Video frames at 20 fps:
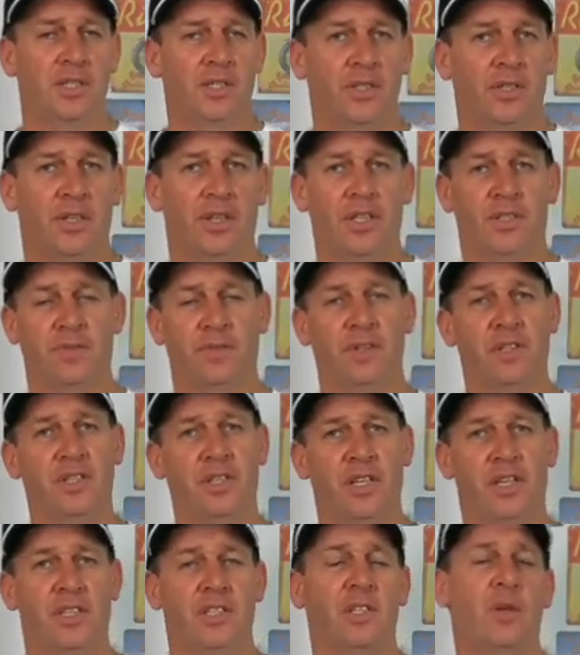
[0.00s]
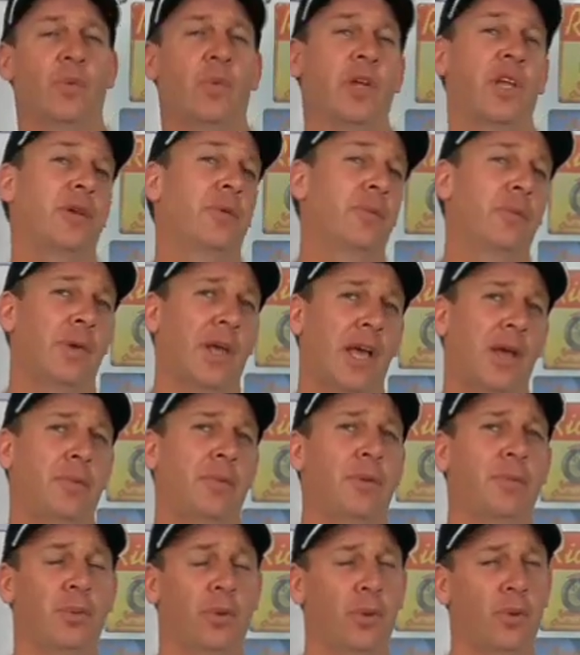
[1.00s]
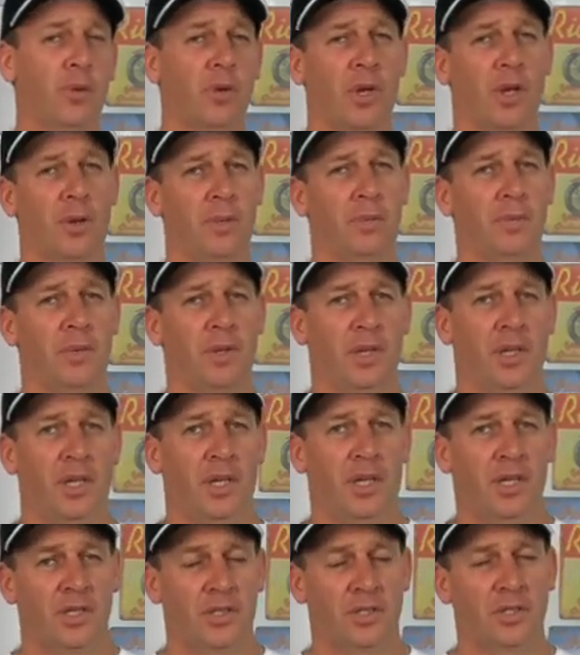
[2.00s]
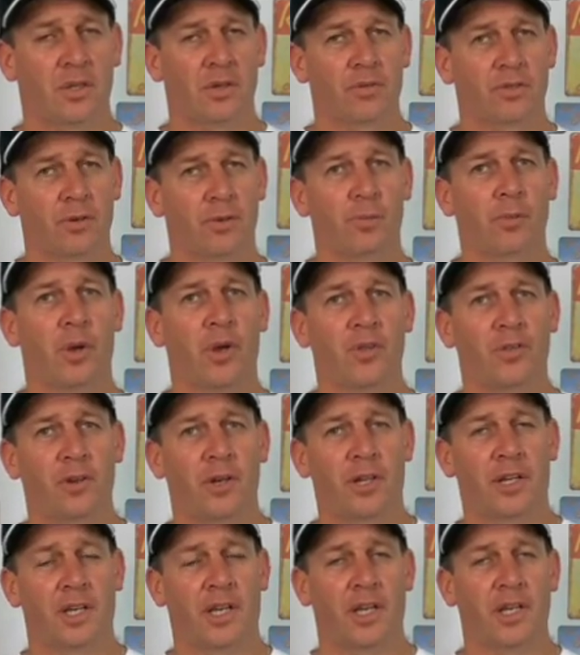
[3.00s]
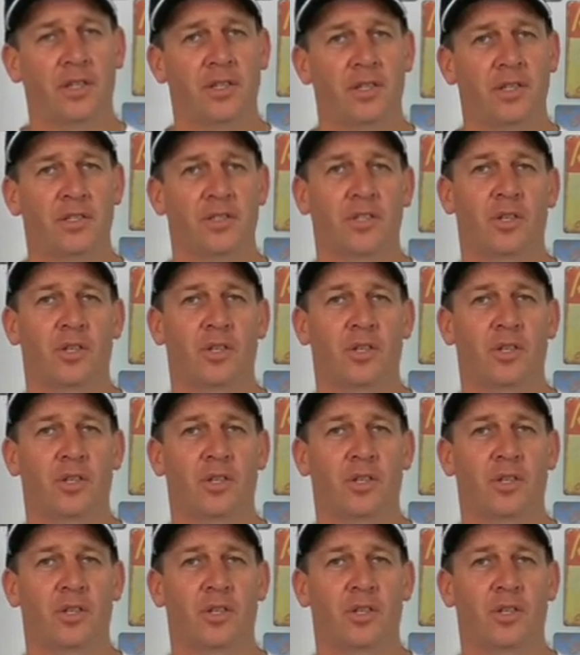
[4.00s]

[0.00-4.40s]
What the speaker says: So that's fantastic. We're able to pull stock from both locations.